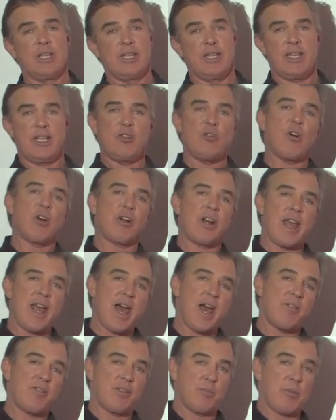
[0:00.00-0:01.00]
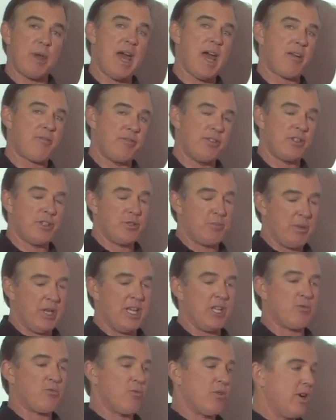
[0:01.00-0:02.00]
And you already have the backfill
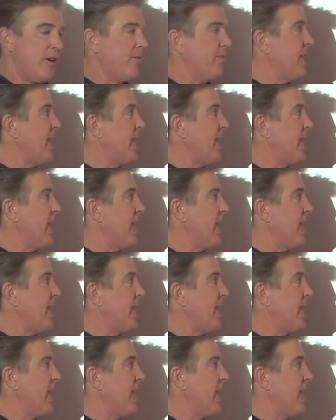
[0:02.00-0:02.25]
space roughed